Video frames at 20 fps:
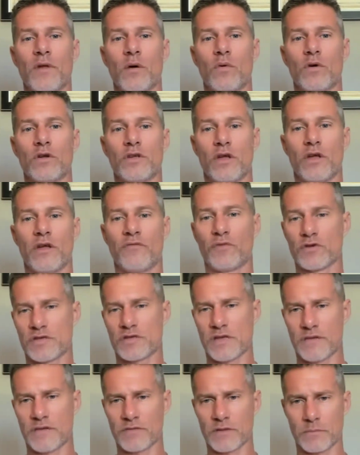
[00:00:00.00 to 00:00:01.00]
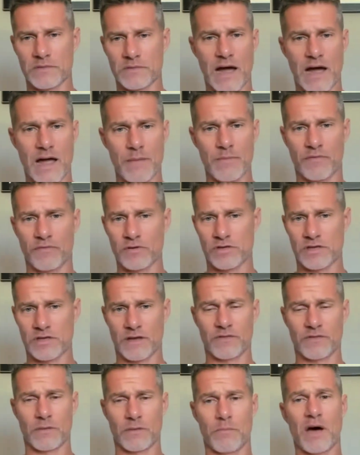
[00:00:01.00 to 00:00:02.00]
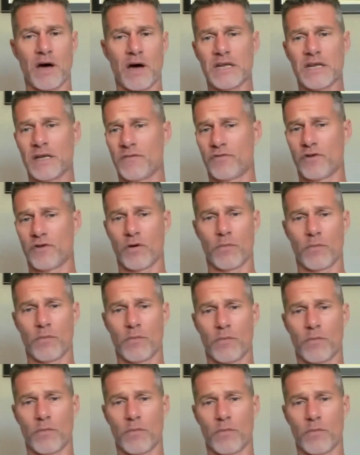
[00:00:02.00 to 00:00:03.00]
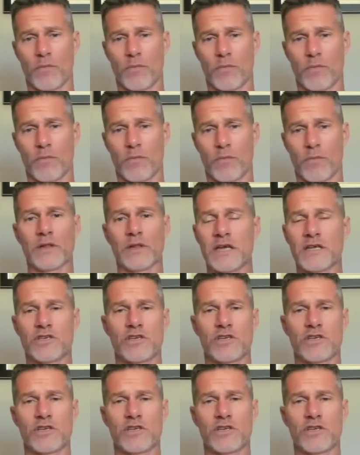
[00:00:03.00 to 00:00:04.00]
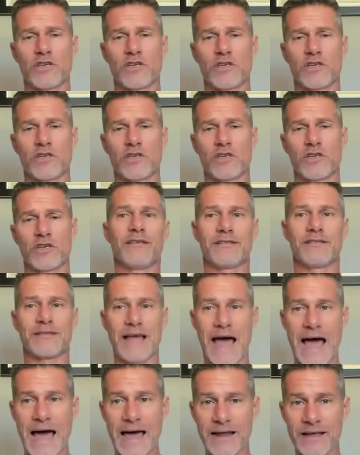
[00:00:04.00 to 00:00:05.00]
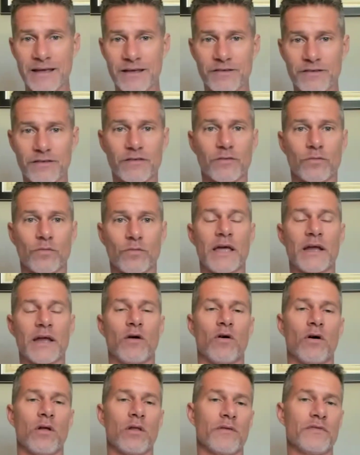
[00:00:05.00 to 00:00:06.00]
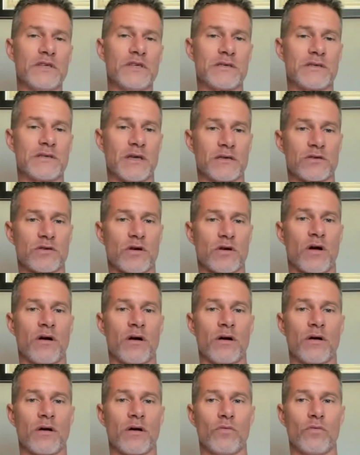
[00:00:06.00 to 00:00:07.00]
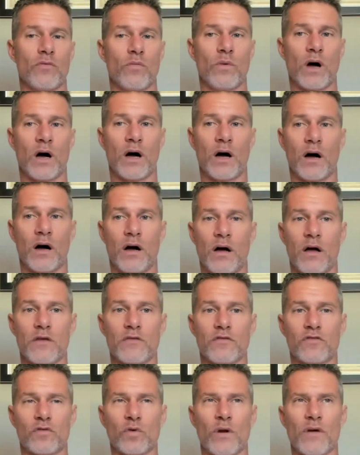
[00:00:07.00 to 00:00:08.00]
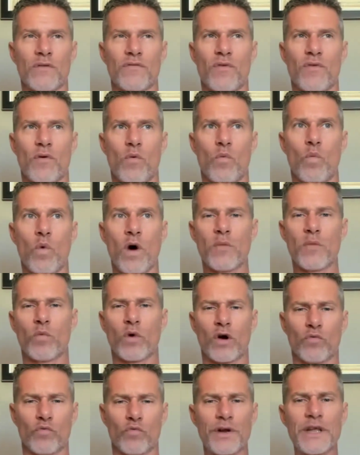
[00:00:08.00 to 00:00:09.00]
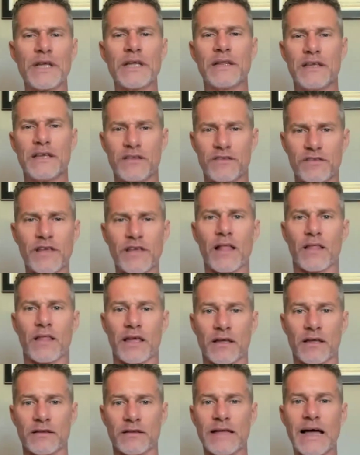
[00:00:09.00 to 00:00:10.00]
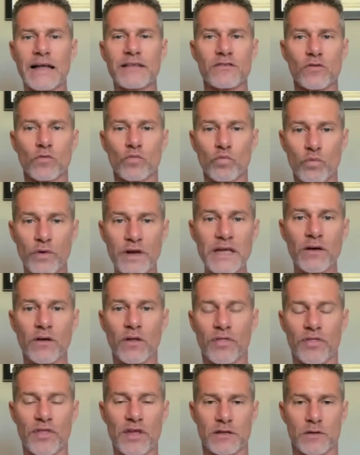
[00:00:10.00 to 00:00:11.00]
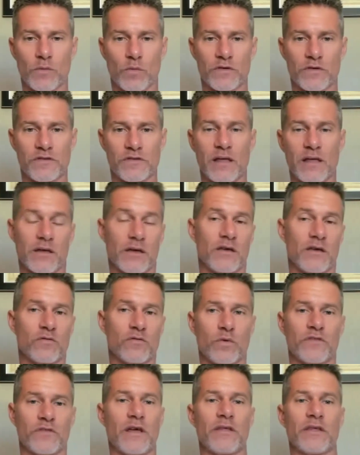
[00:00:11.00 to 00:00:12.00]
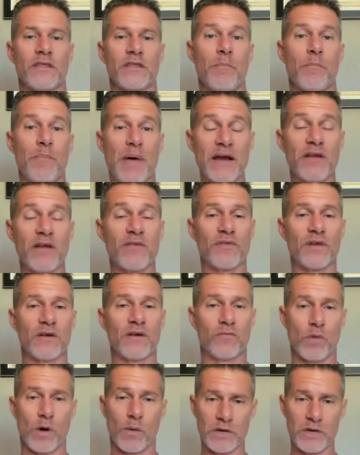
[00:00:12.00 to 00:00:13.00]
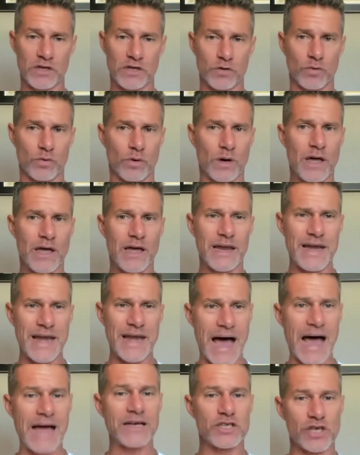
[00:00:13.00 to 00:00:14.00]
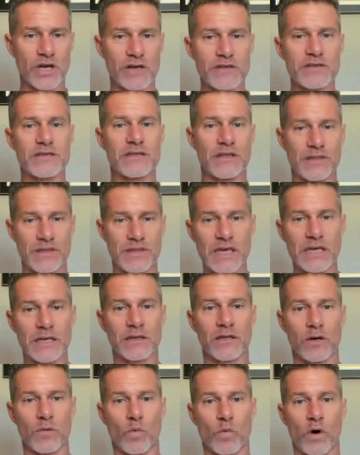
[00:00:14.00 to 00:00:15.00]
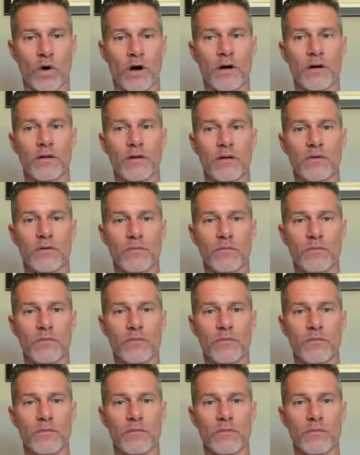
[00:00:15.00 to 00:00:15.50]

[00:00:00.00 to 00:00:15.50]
If you're saving them time, if you're saving them money, if you're improving their health, relationships, status, right? All of these things are sort of what we're really selling. That's the real thing that we're selling, because we're selling the benefit of what we do, not just the thing that we're